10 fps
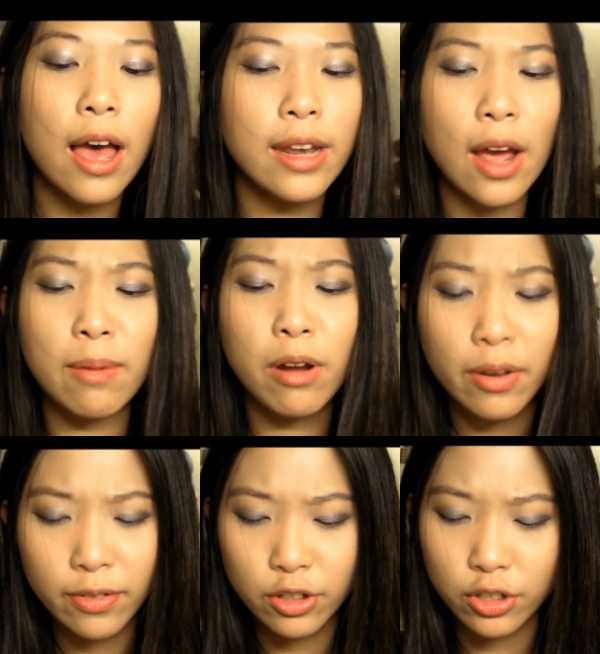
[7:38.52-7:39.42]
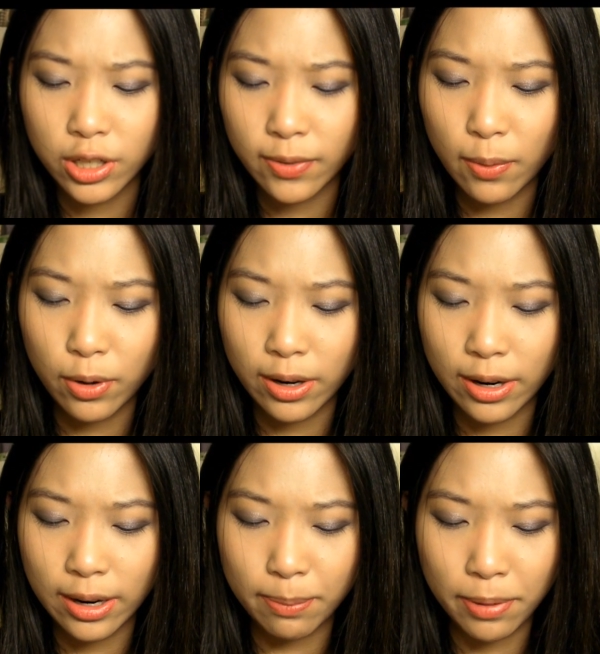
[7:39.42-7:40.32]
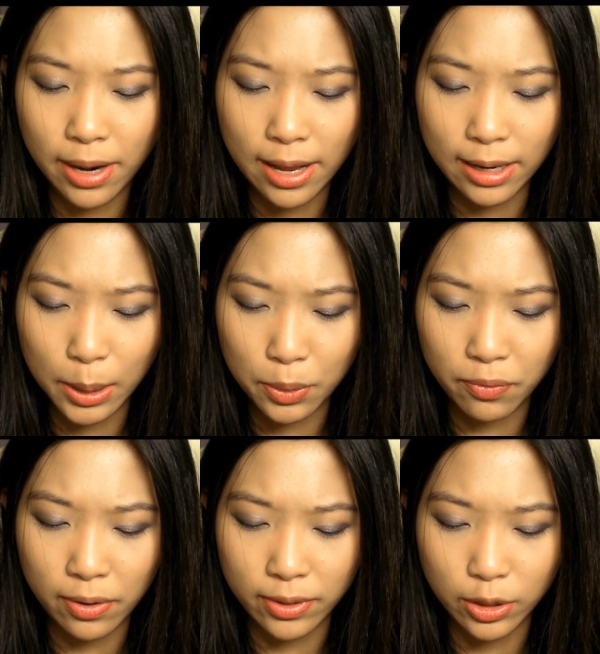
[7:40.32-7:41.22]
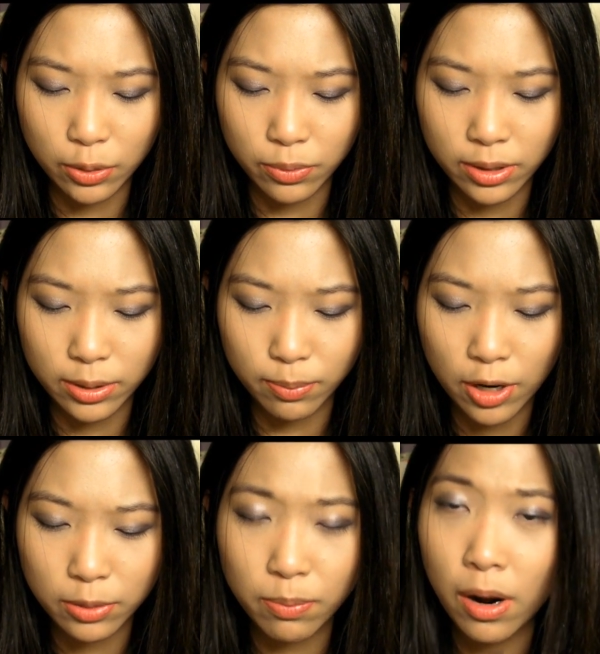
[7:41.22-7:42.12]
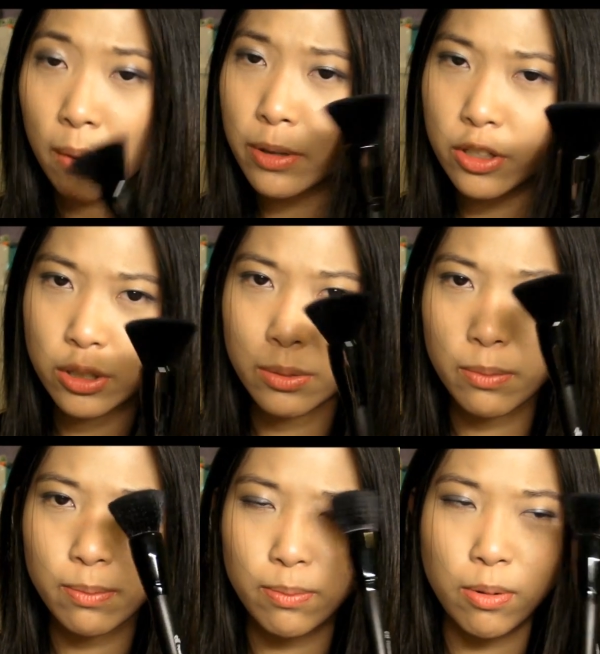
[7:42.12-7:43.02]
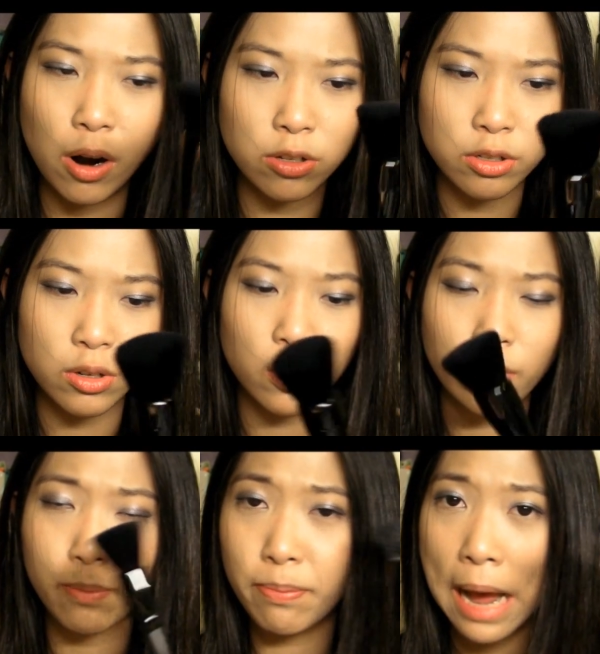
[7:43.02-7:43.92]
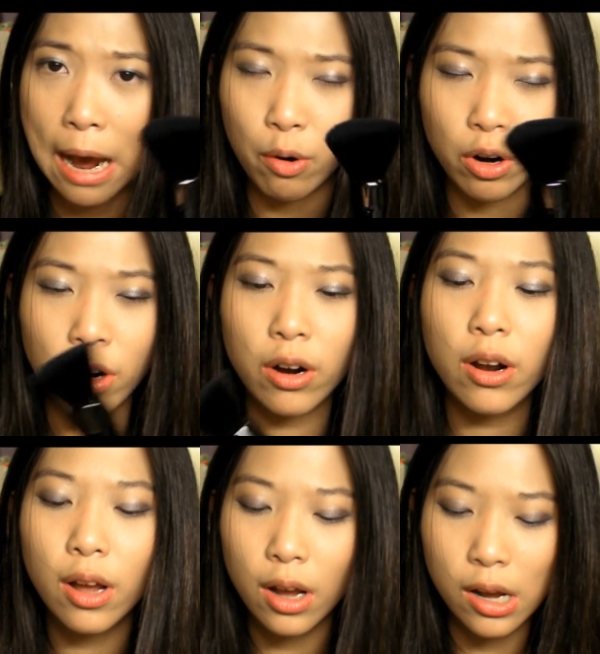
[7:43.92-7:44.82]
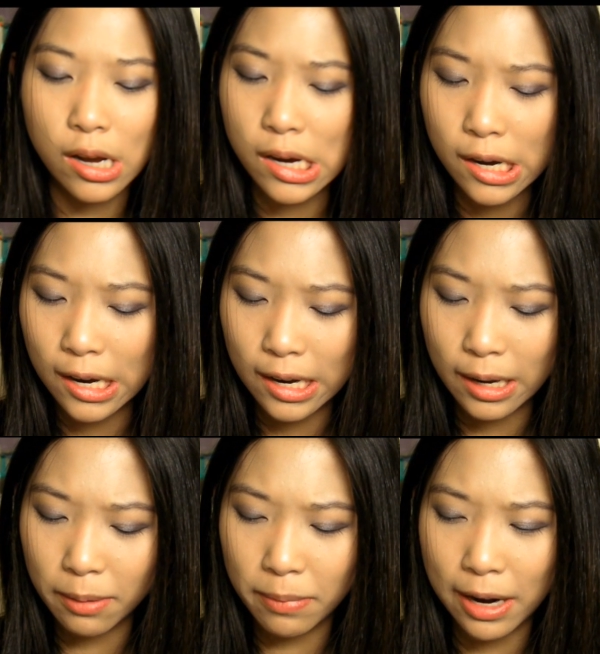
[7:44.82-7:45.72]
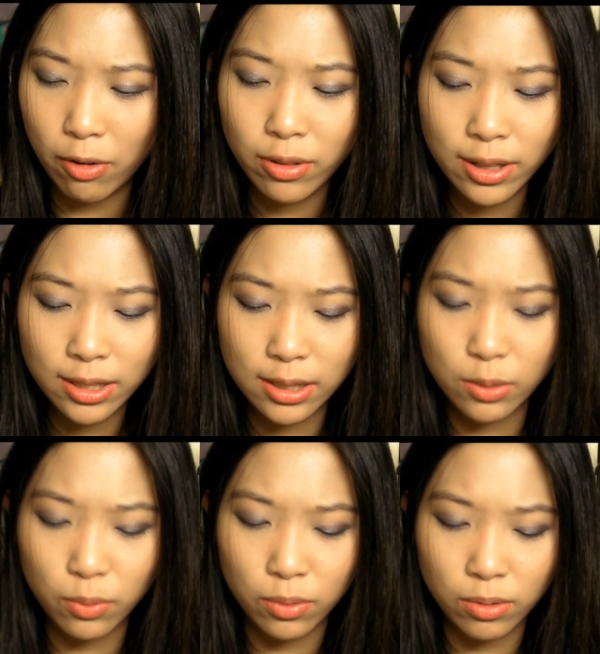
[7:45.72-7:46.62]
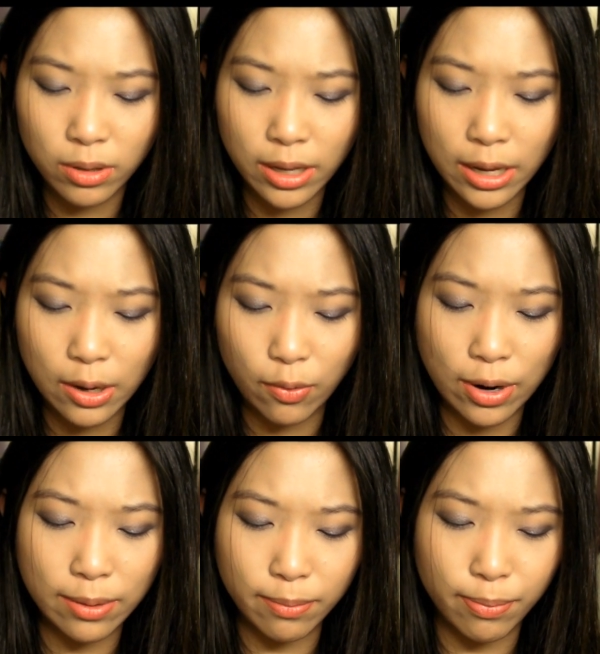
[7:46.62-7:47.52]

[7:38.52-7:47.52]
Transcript: Now I'm not even sure if I want to apply liquid foundation with this brush. Probably just bronzer or powder. I don't think this is a great